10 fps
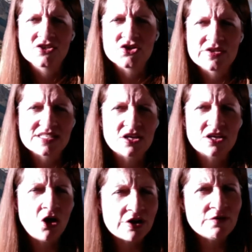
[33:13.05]
So there's a
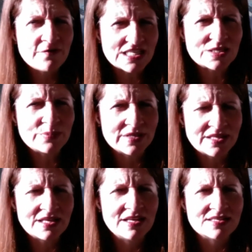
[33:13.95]
lot of
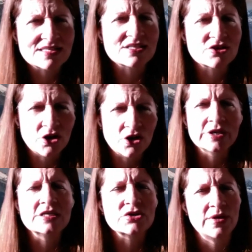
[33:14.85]
investment that needs to
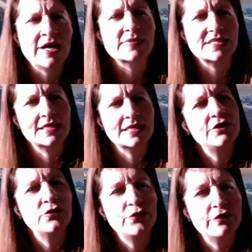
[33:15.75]
go into
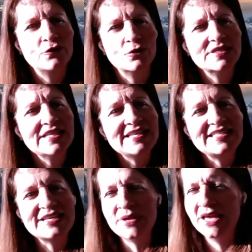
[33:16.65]
upskilling your workforce. And
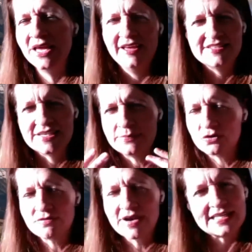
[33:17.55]
there's
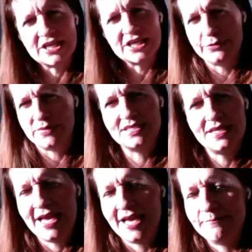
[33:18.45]
some great
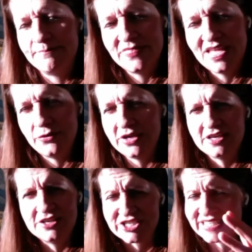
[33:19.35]
tips that we
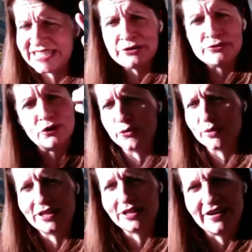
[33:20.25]
can just steal
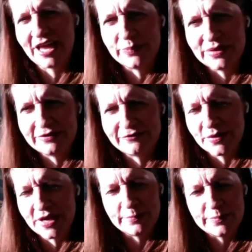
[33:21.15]
globally
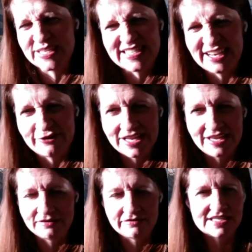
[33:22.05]
from companies that are
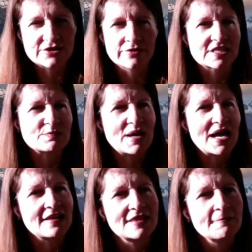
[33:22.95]
ahead of us on this
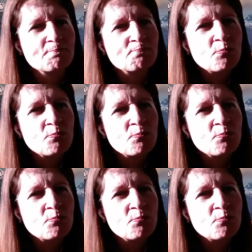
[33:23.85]
path.